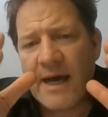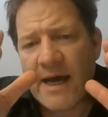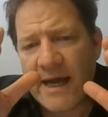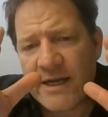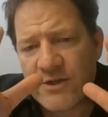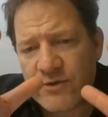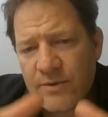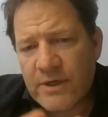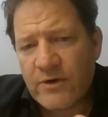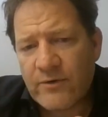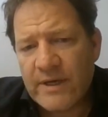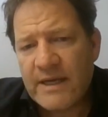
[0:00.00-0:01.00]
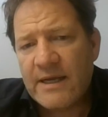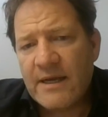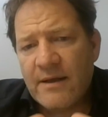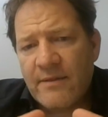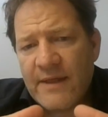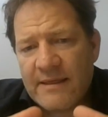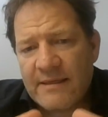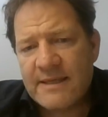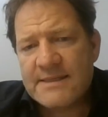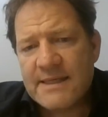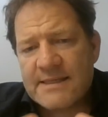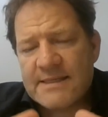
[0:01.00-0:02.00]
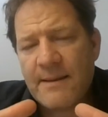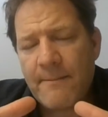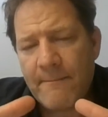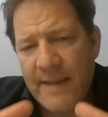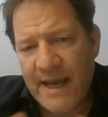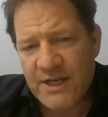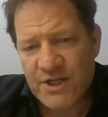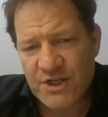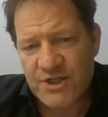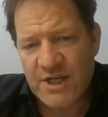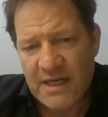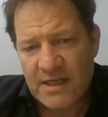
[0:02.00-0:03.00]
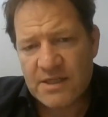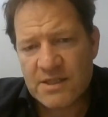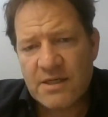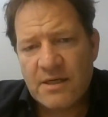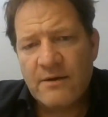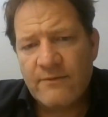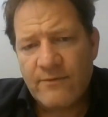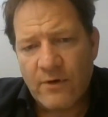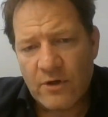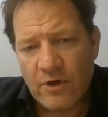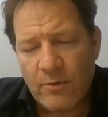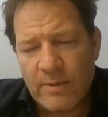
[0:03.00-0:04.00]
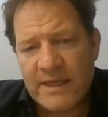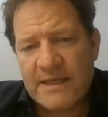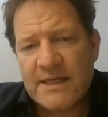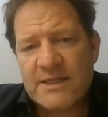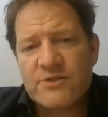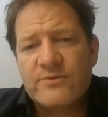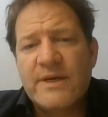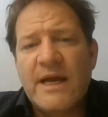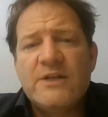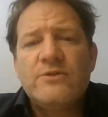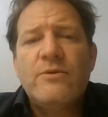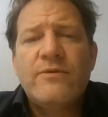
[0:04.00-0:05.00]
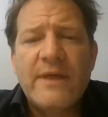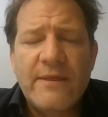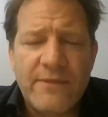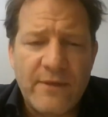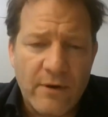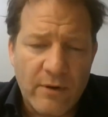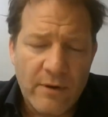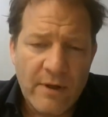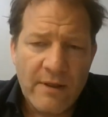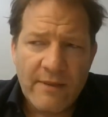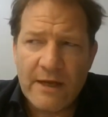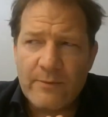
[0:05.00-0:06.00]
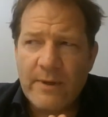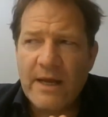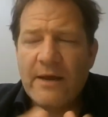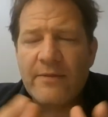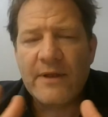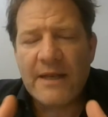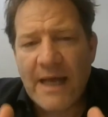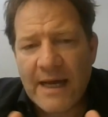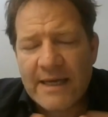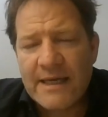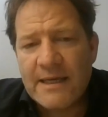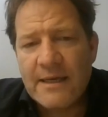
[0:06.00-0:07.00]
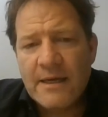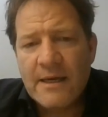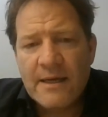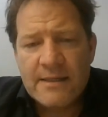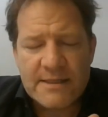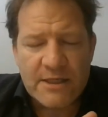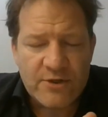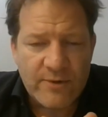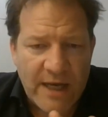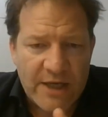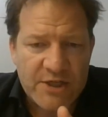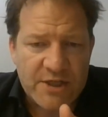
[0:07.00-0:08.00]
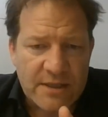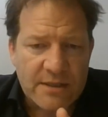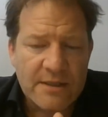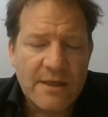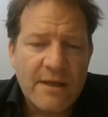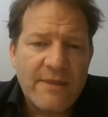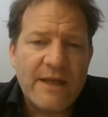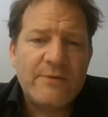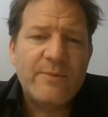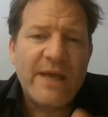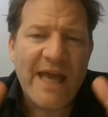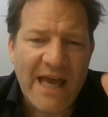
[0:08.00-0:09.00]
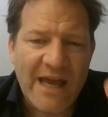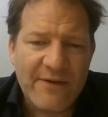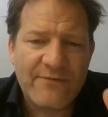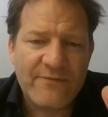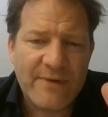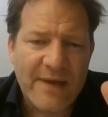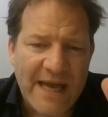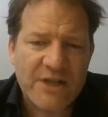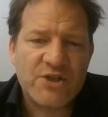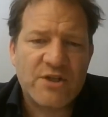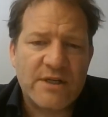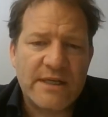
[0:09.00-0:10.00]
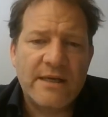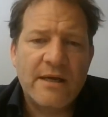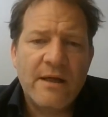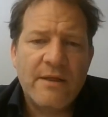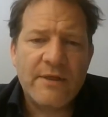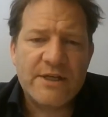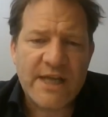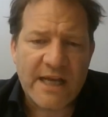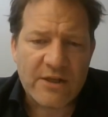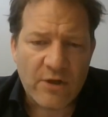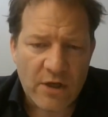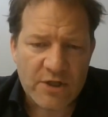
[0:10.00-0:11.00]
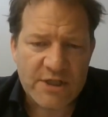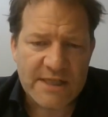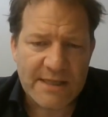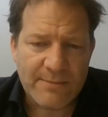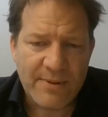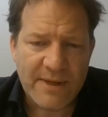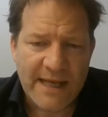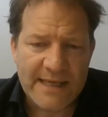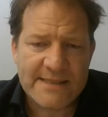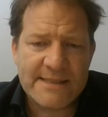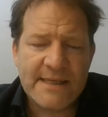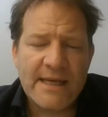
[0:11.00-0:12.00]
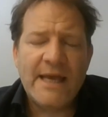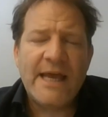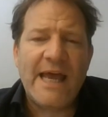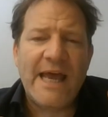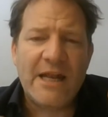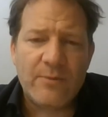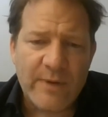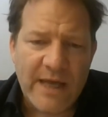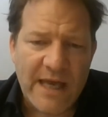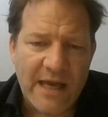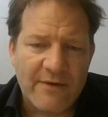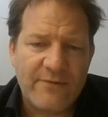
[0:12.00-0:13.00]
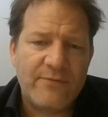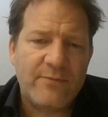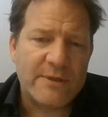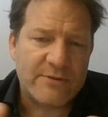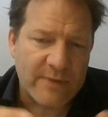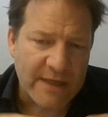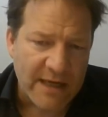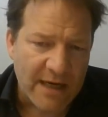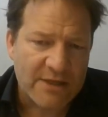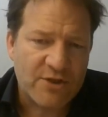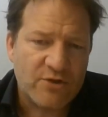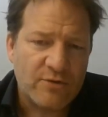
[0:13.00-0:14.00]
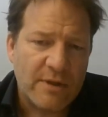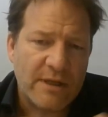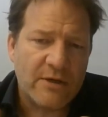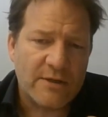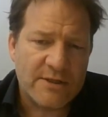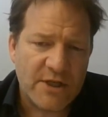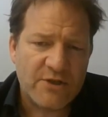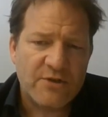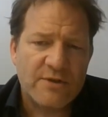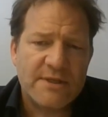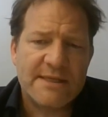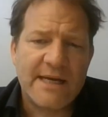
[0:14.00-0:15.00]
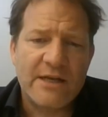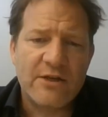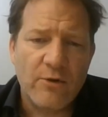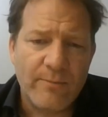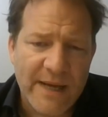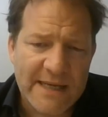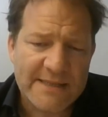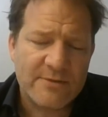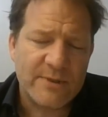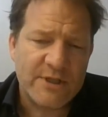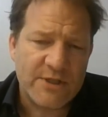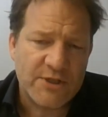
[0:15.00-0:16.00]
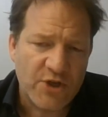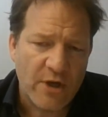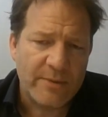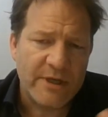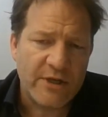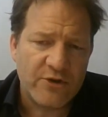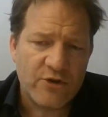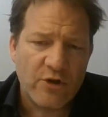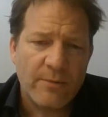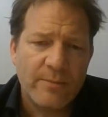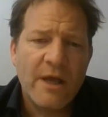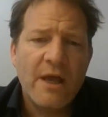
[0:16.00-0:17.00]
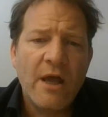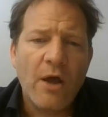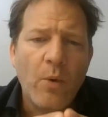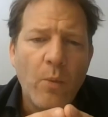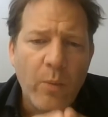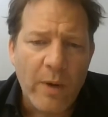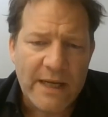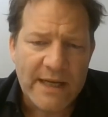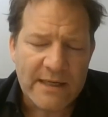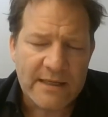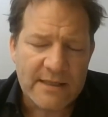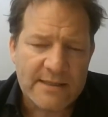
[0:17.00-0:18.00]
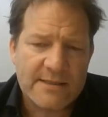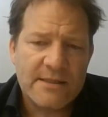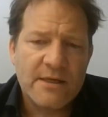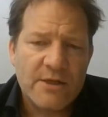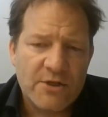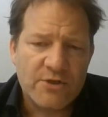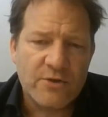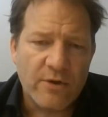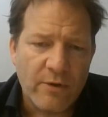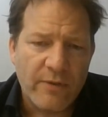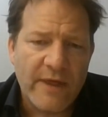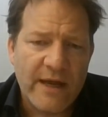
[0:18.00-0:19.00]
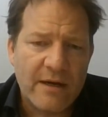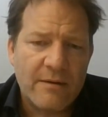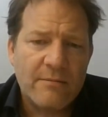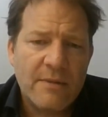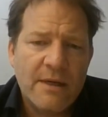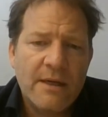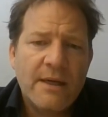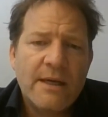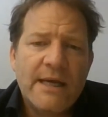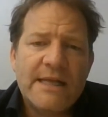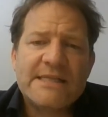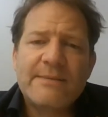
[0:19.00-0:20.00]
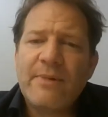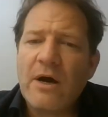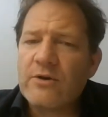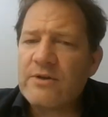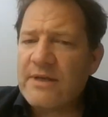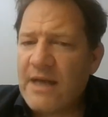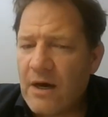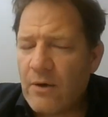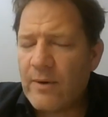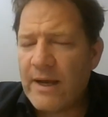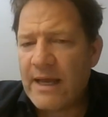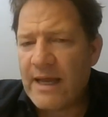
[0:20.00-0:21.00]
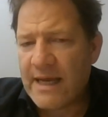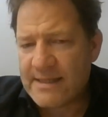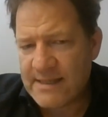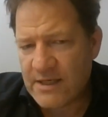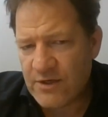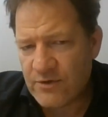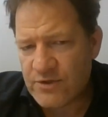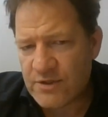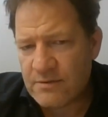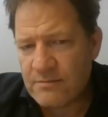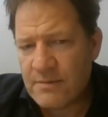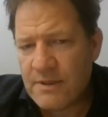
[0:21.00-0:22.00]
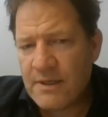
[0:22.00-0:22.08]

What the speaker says: I do agree that this is a major challenge for global industry. I do think, though, that we are in the lucky situation that we have actually the technologies in place, and we have, with regard to the constituencies I know best, which is Germany and Europe, a willingness to go there. It's about now execution.